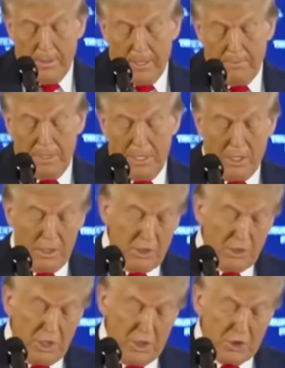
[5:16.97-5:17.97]
Kamala
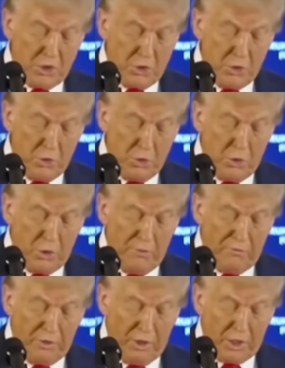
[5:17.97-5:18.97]
intends to
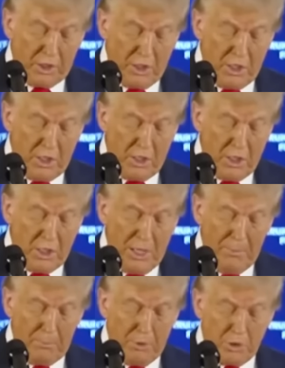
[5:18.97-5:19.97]
conflict and
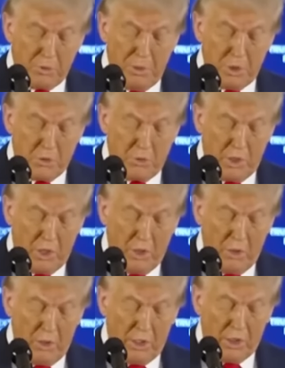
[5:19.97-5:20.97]
keep this misery
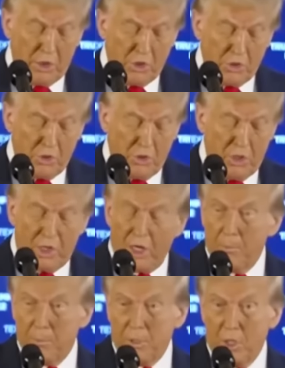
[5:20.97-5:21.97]
going, and she's going to
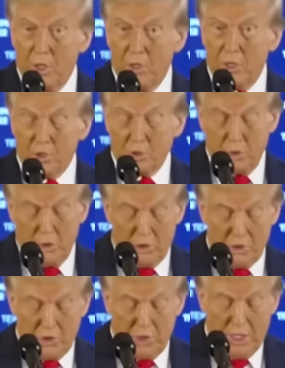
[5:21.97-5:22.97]
keep it going as long
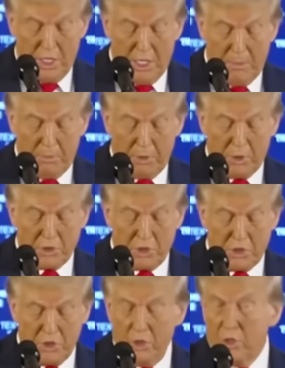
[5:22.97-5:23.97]
as she can, because
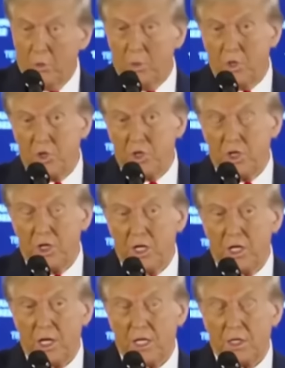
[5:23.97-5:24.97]
that's the only way she can
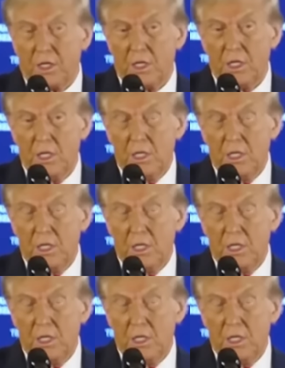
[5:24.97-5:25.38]
get elected.